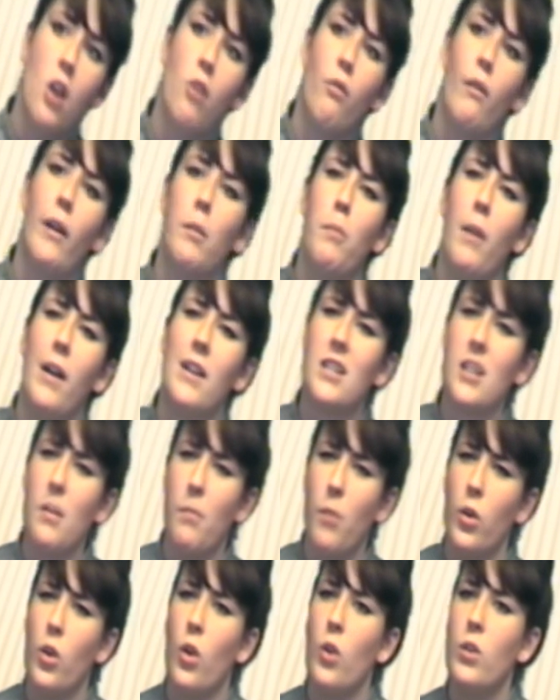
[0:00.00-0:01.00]
created by
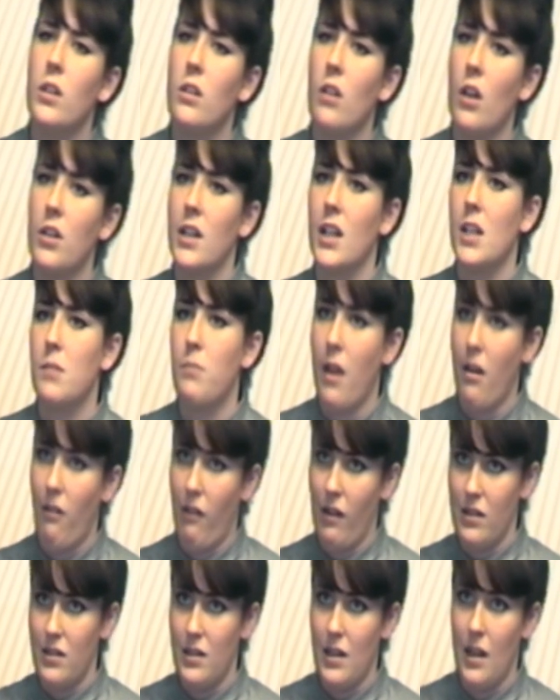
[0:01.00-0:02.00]
someone who did not
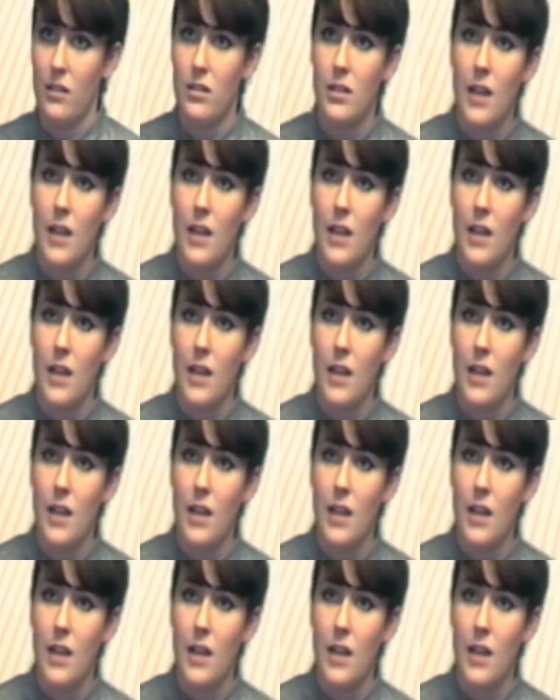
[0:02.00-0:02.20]
experience it.